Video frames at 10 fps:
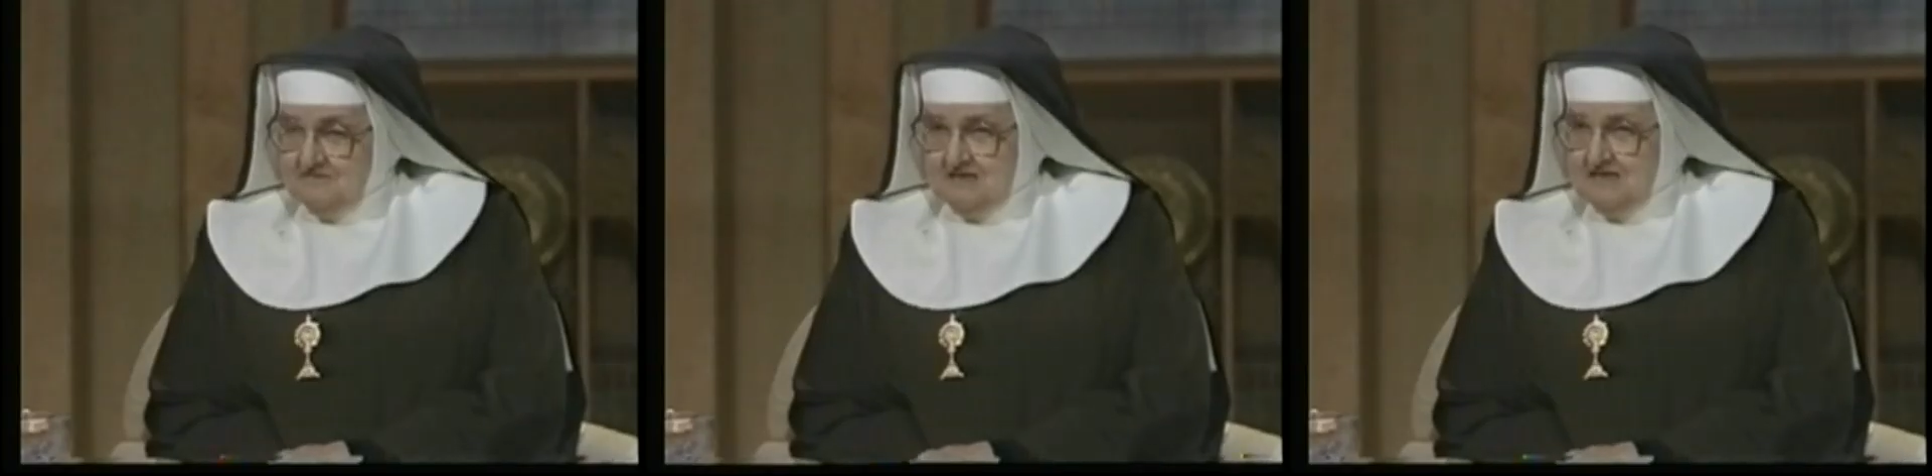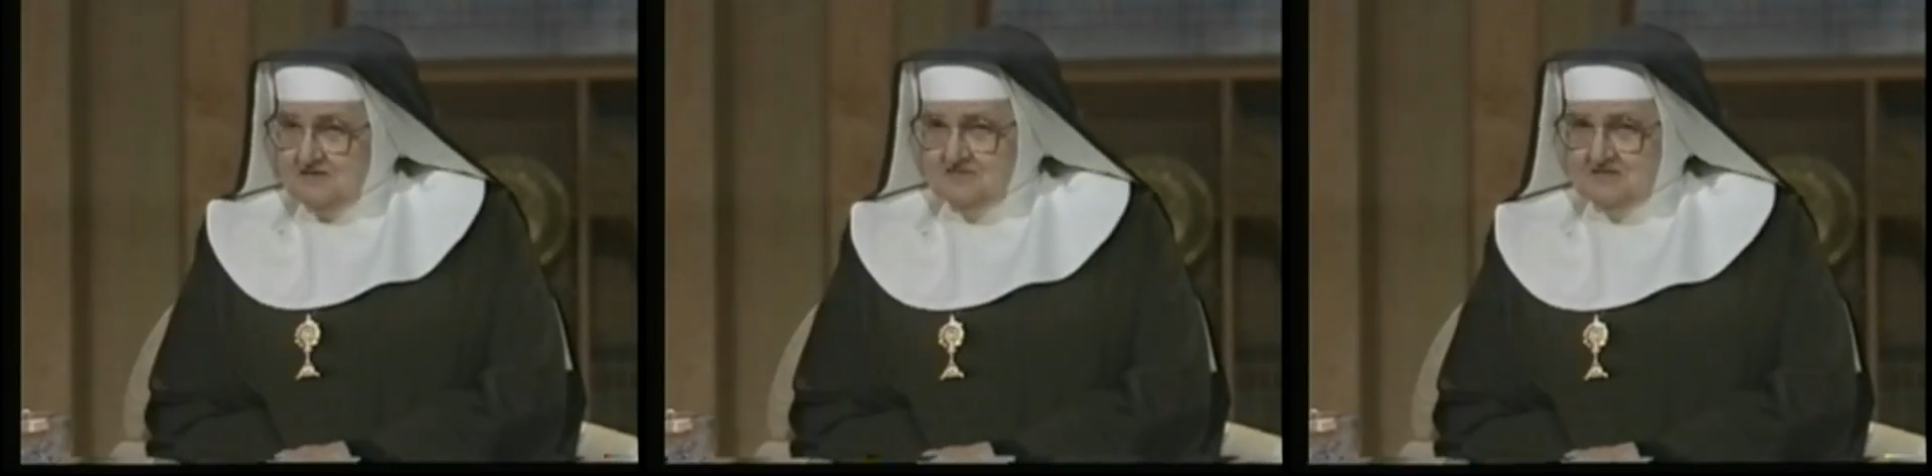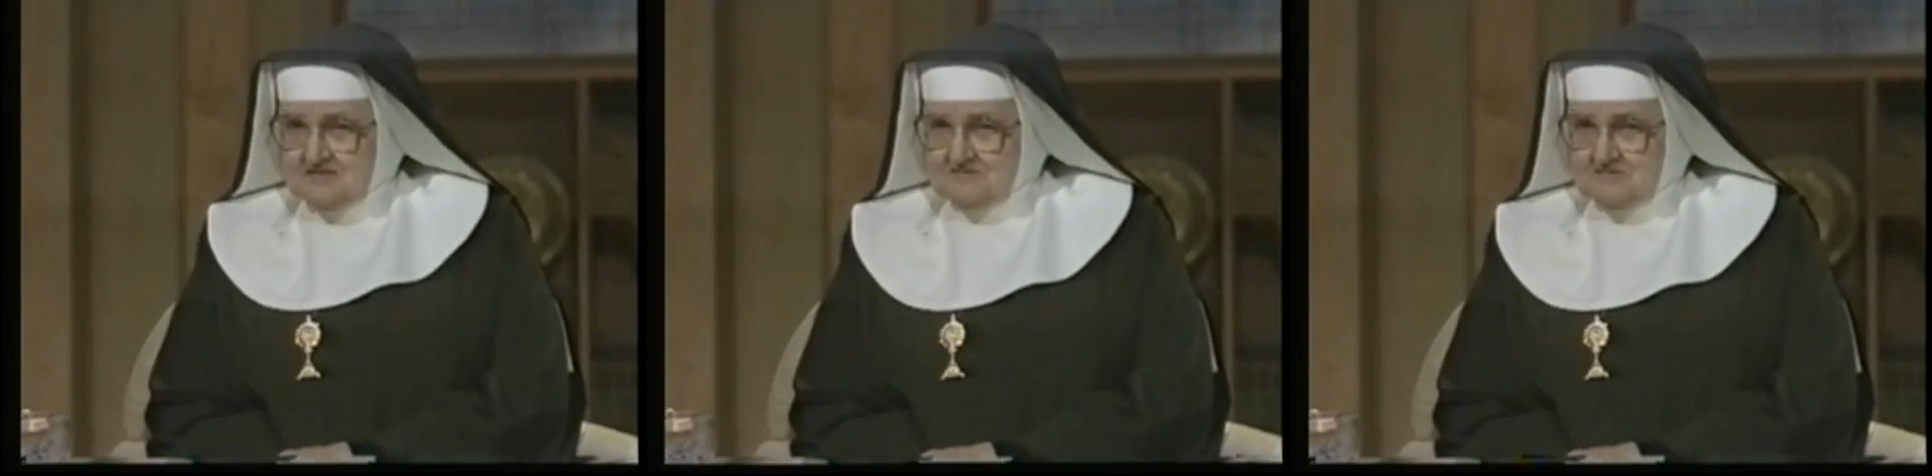a country
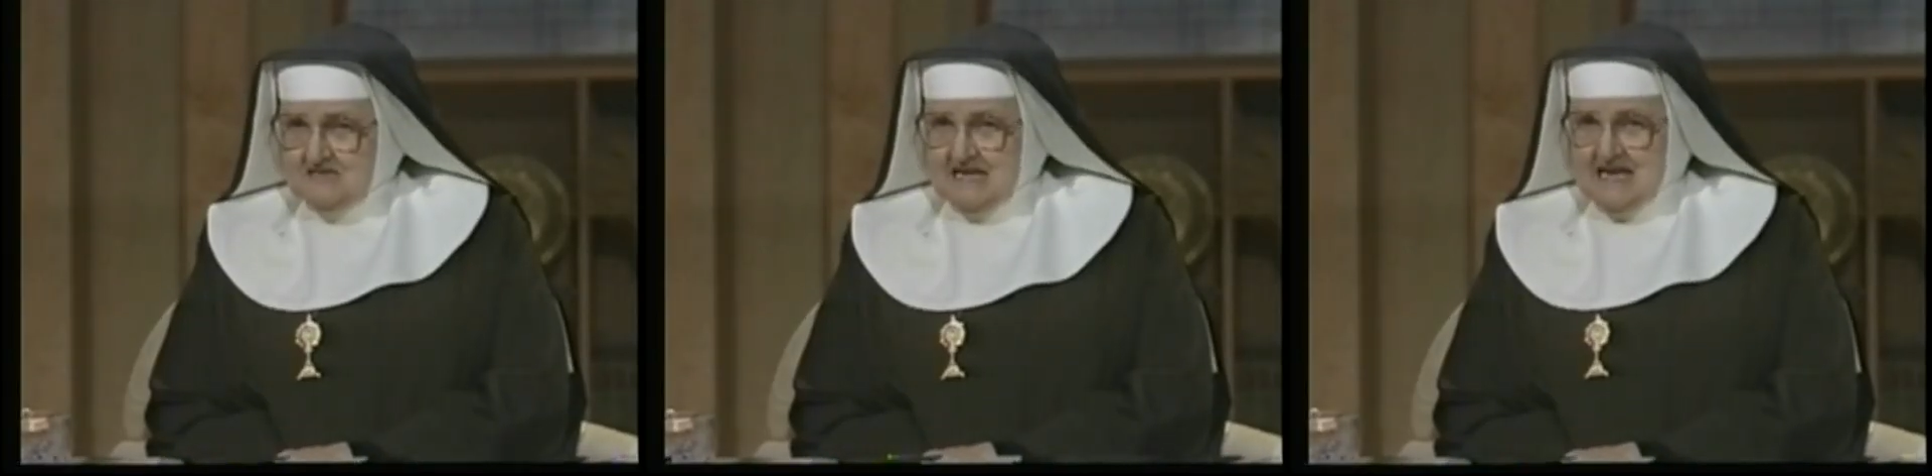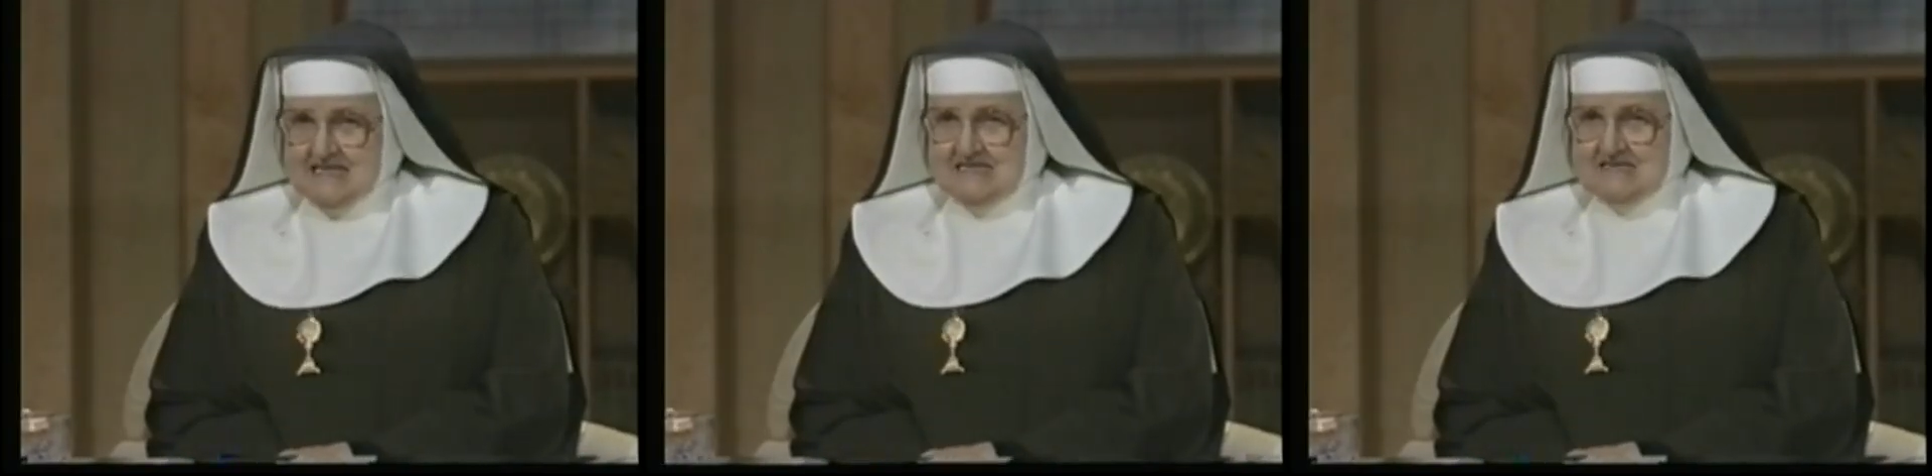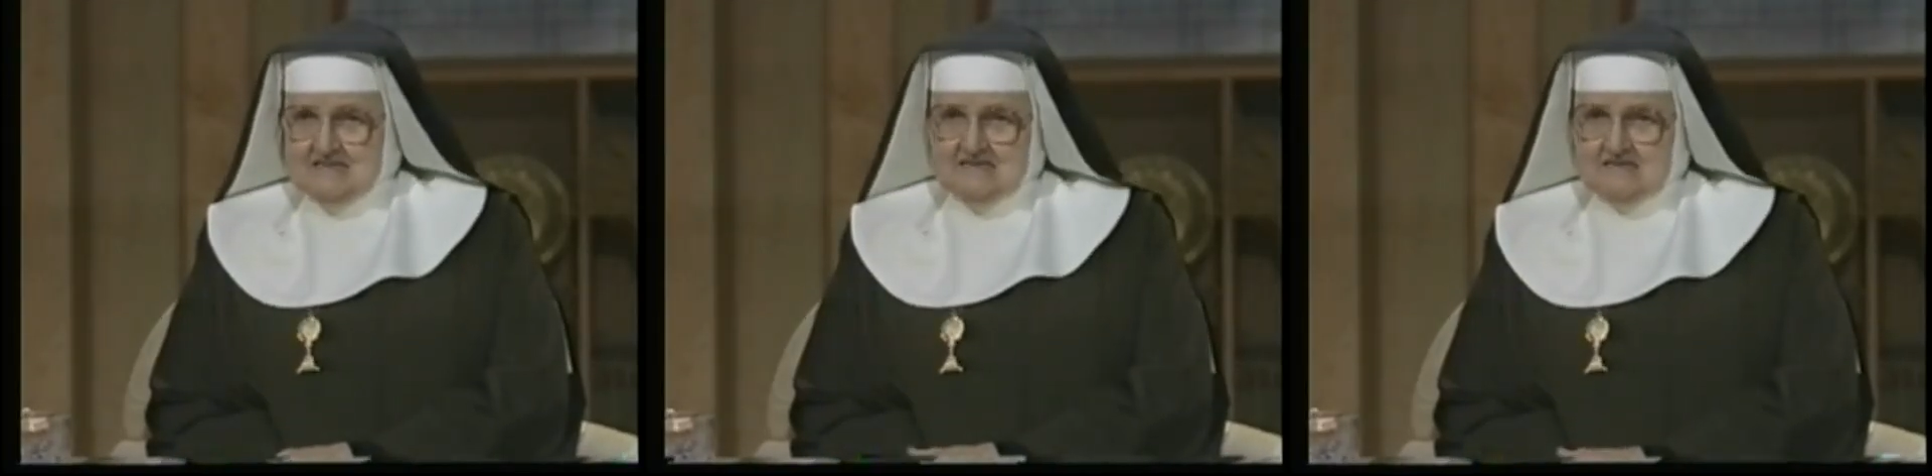that really had
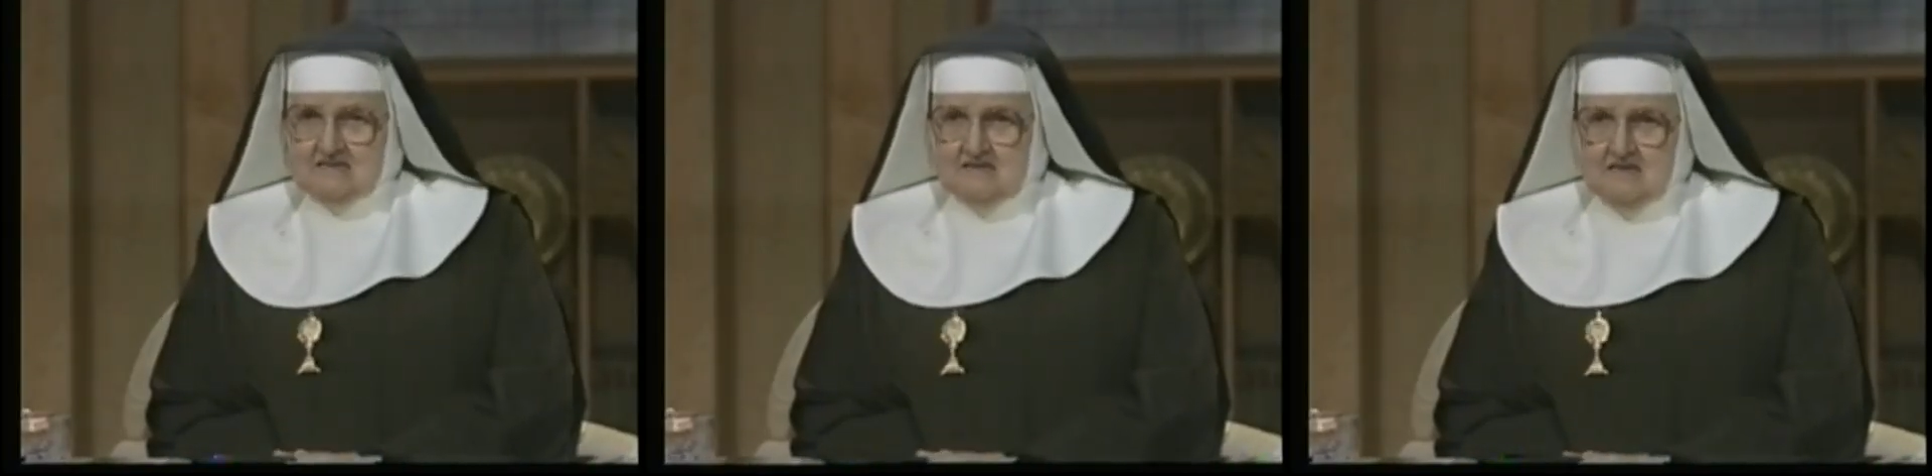nothing and